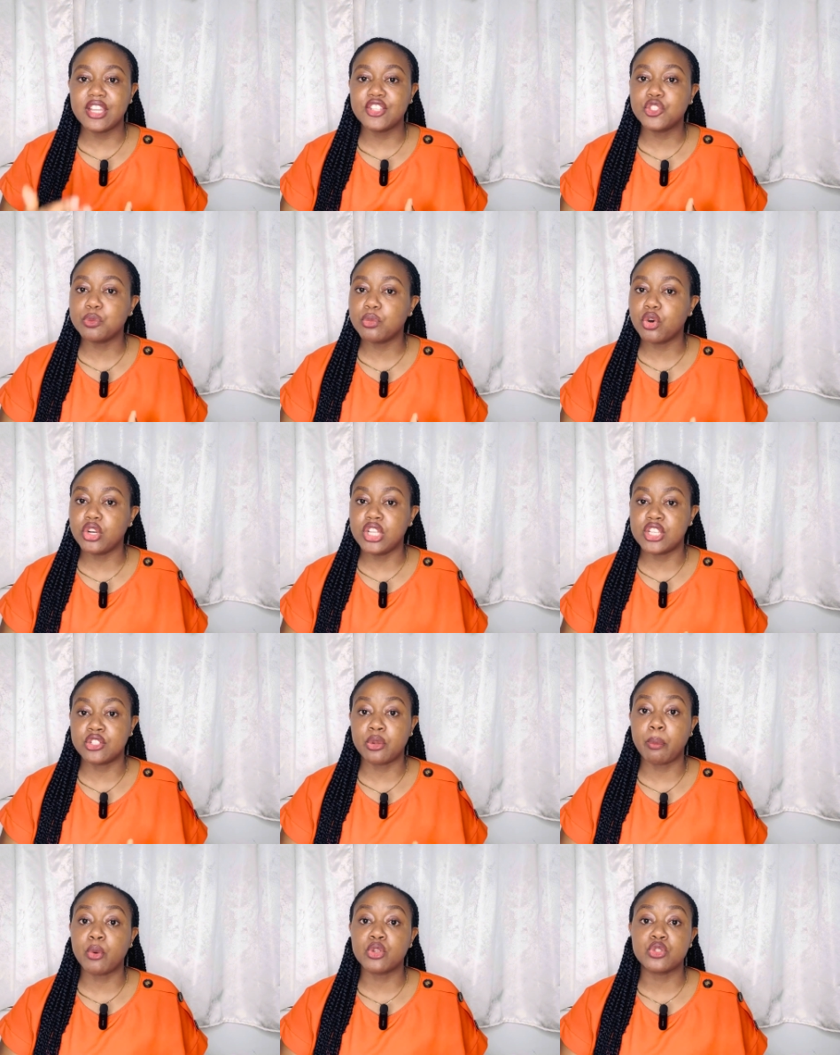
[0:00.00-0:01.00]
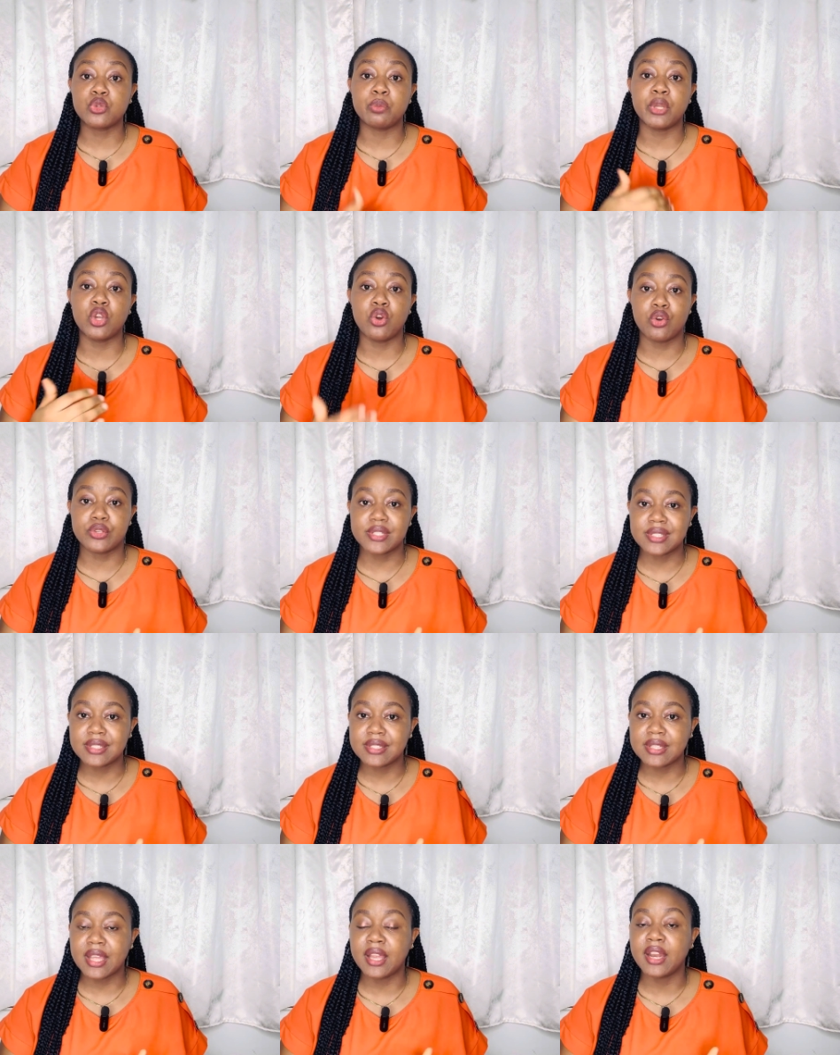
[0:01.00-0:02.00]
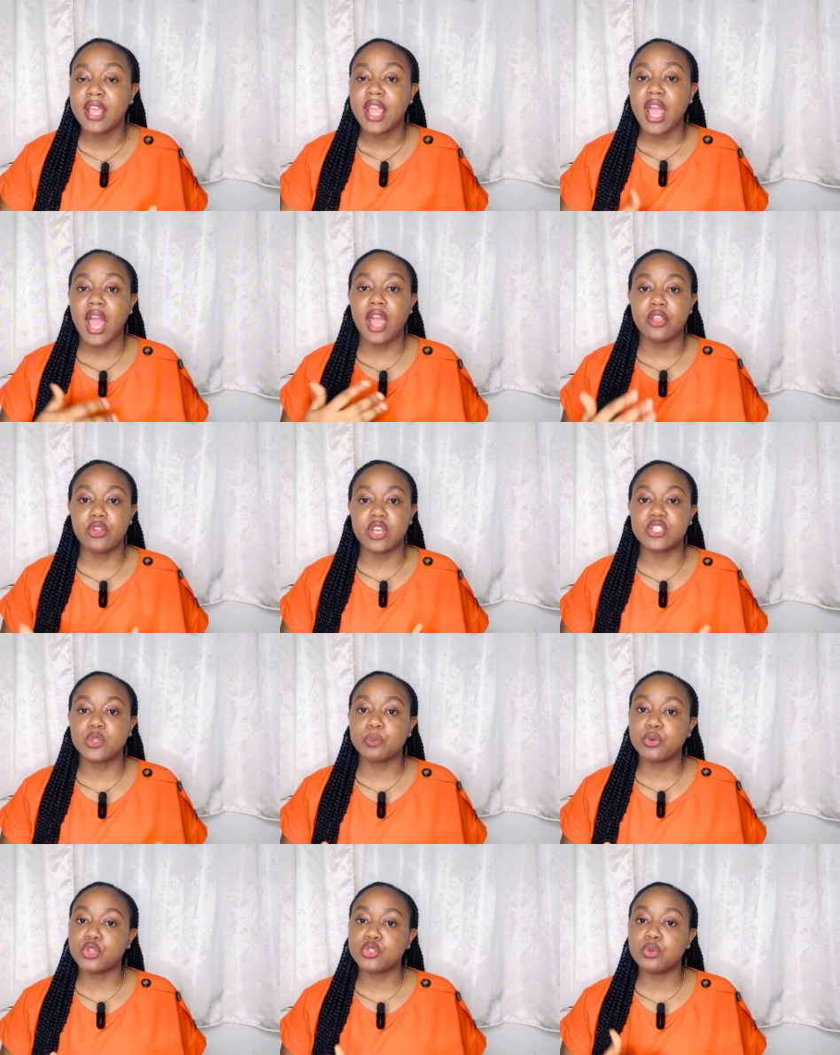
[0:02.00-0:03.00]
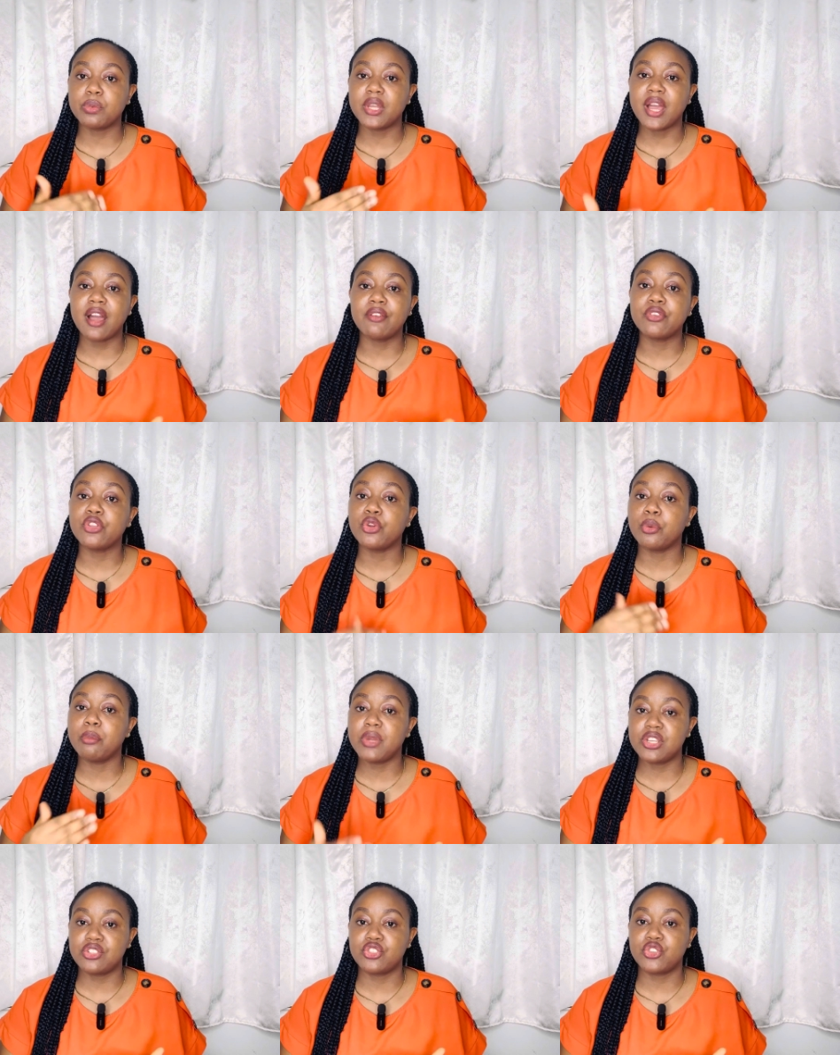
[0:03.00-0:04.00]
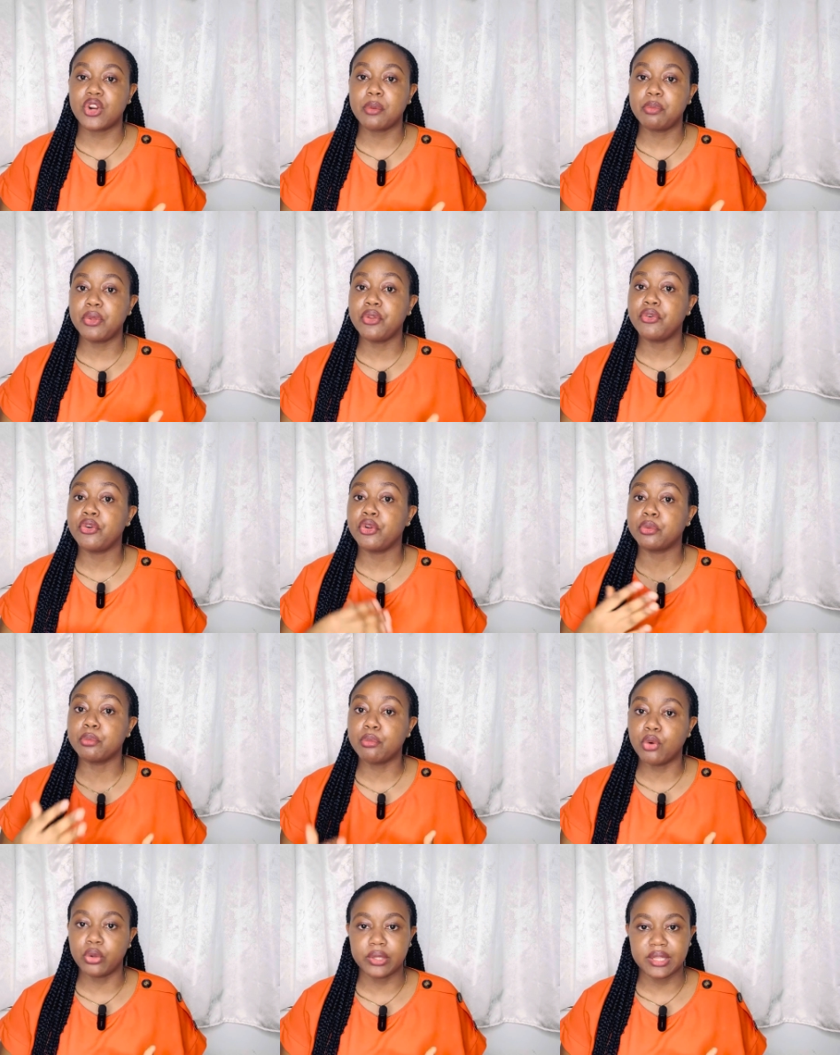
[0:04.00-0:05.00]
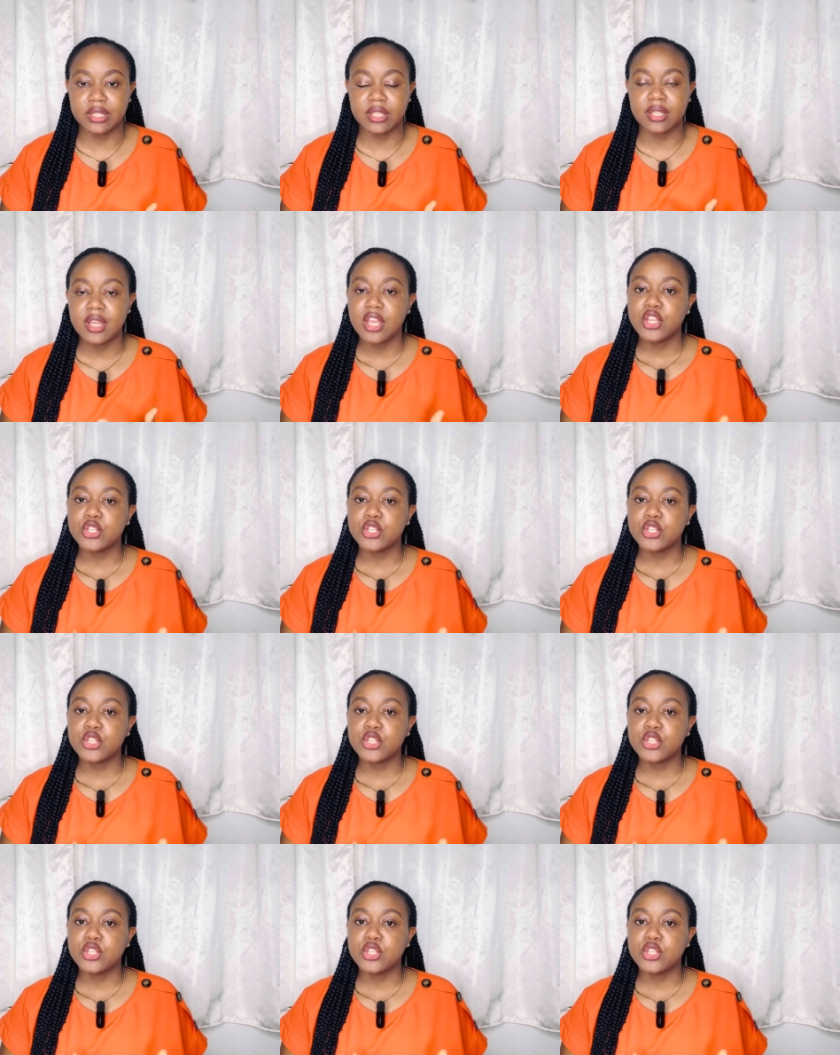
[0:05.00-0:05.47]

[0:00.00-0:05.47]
Each month is supposed to be consistent, and you are supposed to be having your menstrual period monthly.